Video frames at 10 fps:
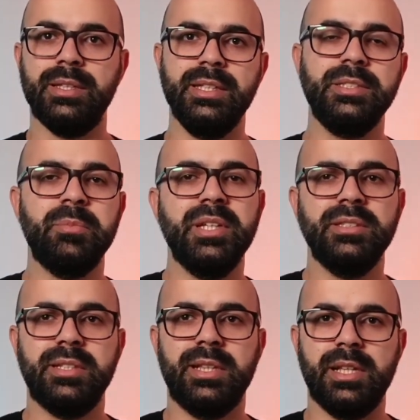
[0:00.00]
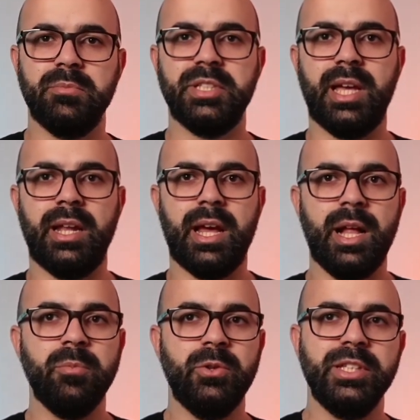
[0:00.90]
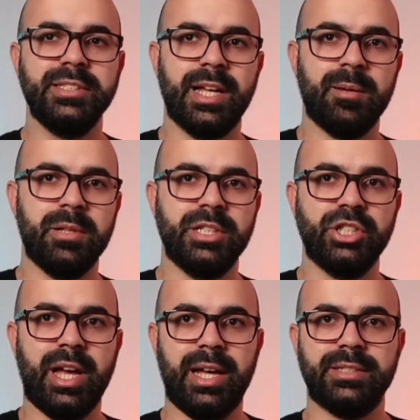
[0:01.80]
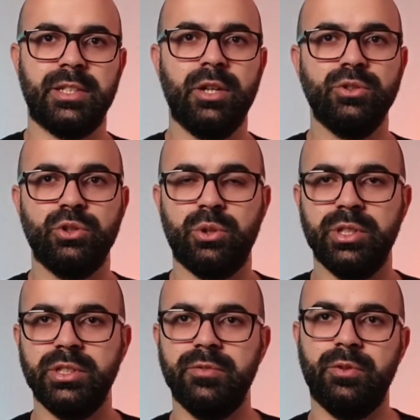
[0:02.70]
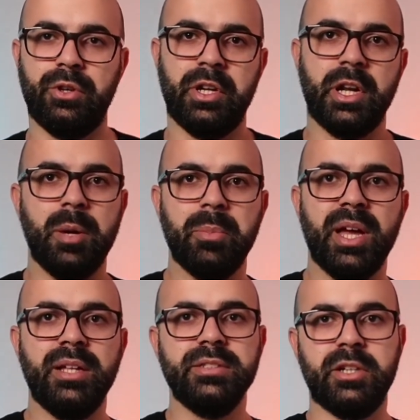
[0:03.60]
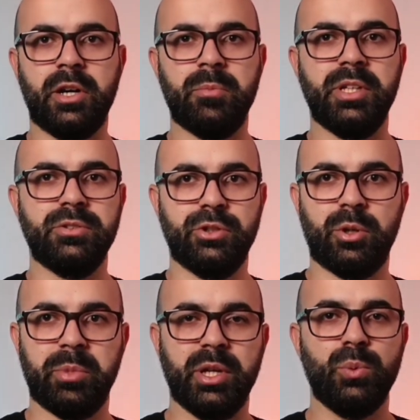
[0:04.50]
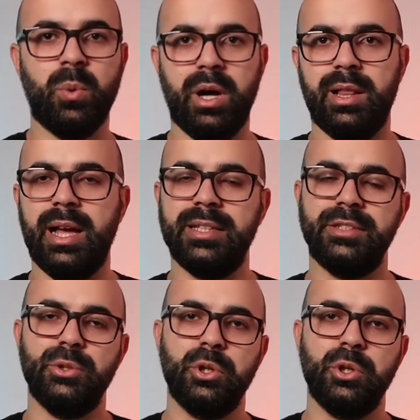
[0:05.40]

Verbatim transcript: This means Glimpse can help you establish as an authority for an up and coming topic while SEO